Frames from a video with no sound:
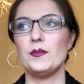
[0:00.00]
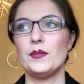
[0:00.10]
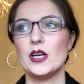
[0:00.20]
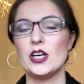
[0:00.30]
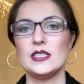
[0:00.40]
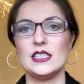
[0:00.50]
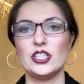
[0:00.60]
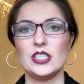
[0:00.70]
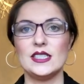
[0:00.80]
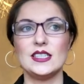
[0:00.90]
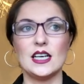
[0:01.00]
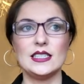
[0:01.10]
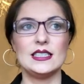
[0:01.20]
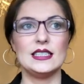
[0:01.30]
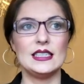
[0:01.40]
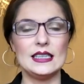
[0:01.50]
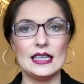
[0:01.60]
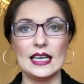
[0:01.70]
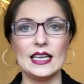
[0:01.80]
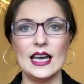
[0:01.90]
because he just doesn't
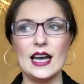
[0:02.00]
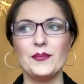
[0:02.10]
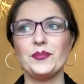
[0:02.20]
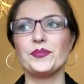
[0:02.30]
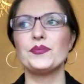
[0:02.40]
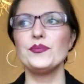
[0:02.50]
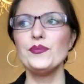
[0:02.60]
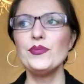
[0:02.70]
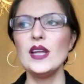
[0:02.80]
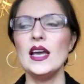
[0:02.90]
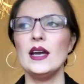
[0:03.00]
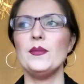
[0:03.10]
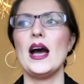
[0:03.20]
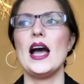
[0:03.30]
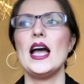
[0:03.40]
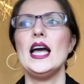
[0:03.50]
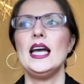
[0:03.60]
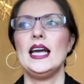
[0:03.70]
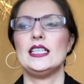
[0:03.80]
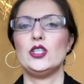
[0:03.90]
like it.
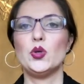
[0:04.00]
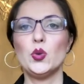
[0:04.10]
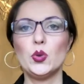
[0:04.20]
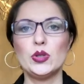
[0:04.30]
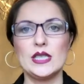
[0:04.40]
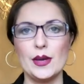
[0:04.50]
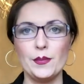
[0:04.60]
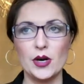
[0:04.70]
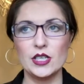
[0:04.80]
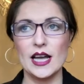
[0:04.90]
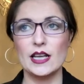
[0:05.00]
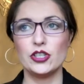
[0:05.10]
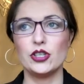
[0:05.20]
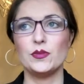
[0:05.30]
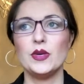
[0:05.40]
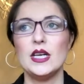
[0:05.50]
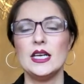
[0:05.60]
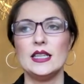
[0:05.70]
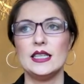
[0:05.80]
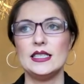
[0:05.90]
He had a total temper tantrum
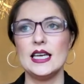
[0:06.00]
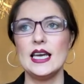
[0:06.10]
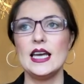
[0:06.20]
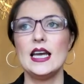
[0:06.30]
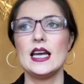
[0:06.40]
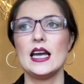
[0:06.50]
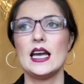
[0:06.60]
the day.